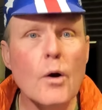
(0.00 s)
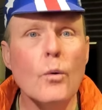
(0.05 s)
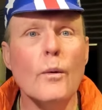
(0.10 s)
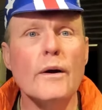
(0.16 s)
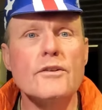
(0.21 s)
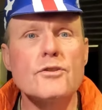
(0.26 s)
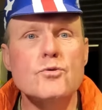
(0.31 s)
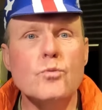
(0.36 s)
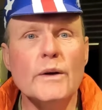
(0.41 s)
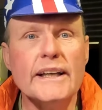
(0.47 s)

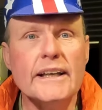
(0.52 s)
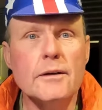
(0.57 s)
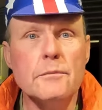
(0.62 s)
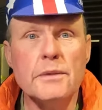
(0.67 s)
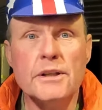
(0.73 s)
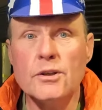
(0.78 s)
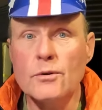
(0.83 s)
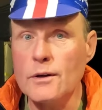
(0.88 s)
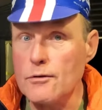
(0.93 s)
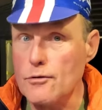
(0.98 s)
Whereas we can
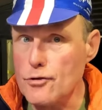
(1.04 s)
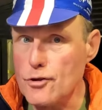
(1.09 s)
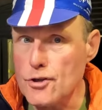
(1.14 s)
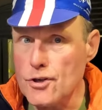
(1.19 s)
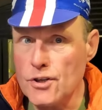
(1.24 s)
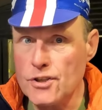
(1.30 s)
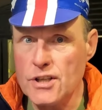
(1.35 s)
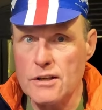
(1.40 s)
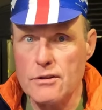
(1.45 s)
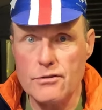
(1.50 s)
be doing
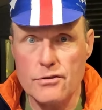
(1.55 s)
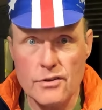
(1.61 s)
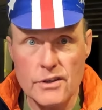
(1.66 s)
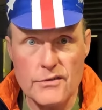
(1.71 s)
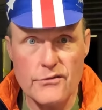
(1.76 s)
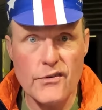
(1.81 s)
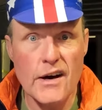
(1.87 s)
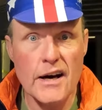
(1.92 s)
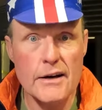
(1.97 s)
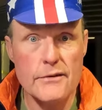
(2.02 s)
30,
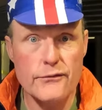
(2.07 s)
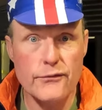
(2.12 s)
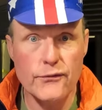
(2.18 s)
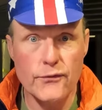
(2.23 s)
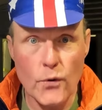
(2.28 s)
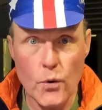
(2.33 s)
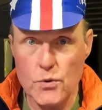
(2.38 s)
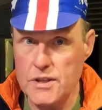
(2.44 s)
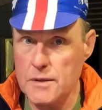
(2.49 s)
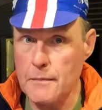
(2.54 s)
35,
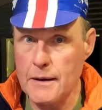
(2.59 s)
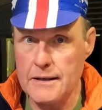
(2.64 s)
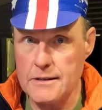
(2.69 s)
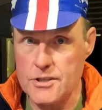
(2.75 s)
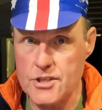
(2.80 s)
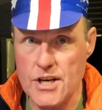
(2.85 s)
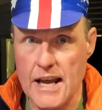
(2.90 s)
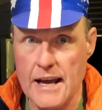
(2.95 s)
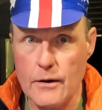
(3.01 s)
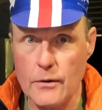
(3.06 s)
40
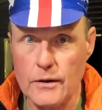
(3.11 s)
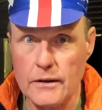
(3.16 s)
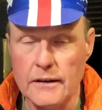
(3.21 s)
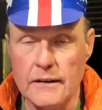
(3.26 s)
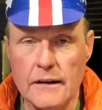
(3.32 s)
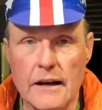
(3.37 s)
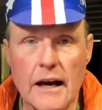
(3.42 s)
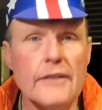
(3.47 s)
miles an hour.